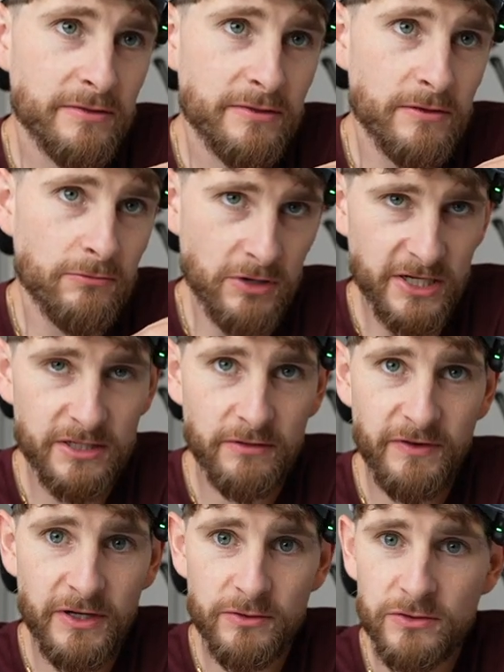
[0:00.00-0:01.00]
the rest of
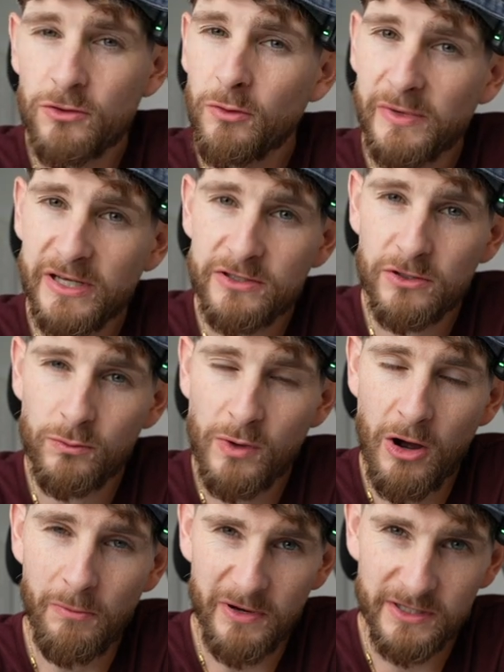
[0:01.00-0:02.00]
the videos normally do
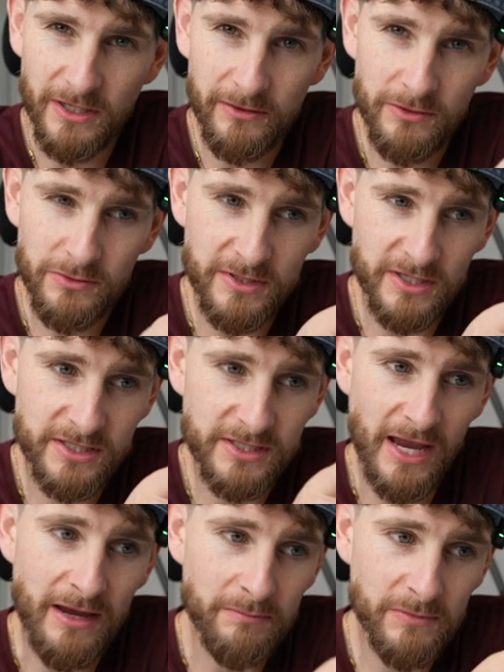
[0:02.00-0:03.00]
well because I'll use the
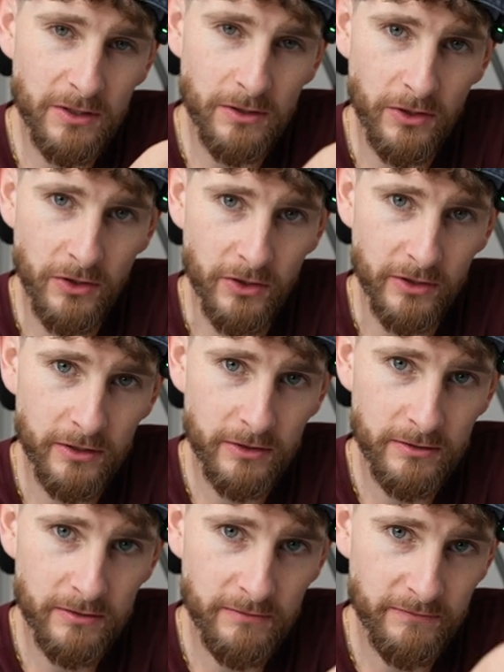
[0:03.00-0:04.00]
same hook
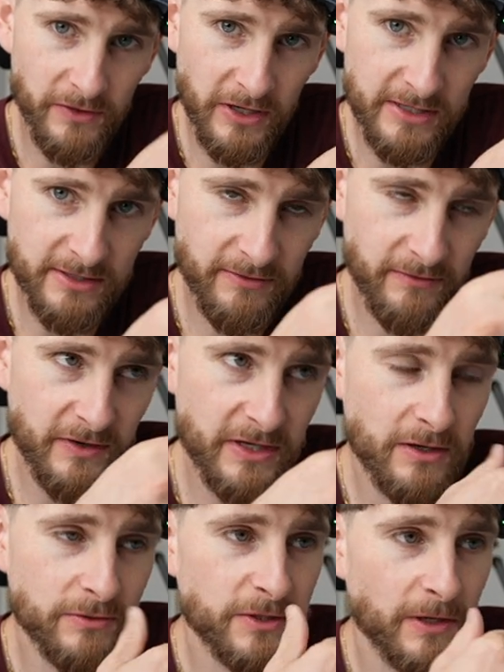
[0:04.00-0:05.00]
for each of the
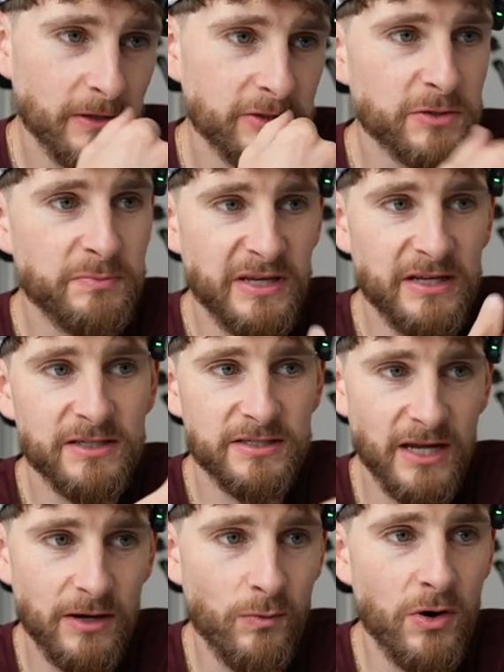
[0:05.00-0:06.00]
videos. It'll just be, it's
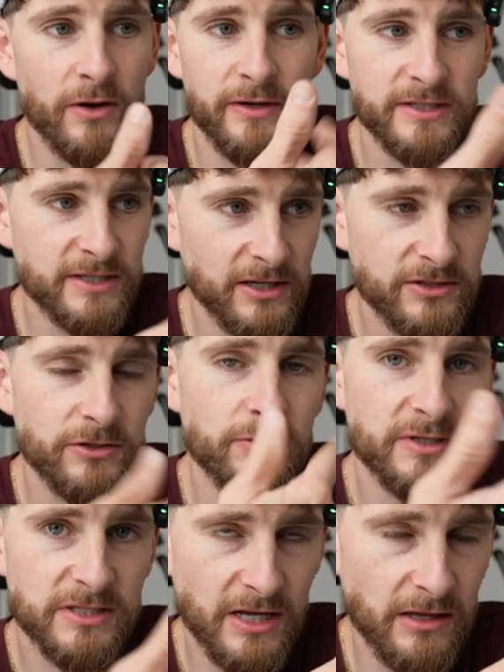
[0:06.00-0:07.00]
day one, it's day two,
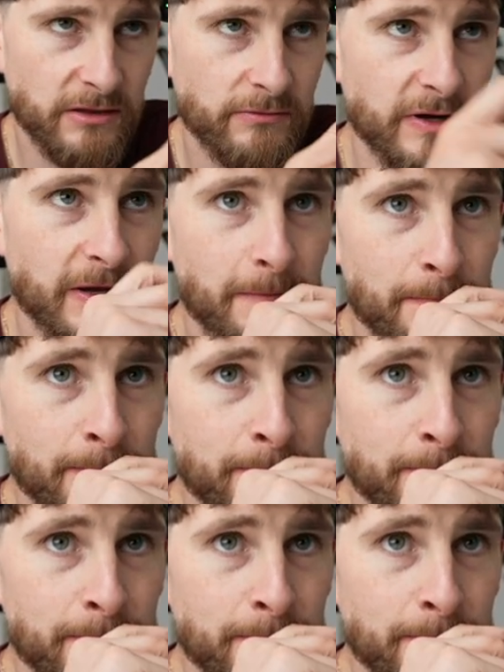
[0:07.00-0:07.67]
it's day three.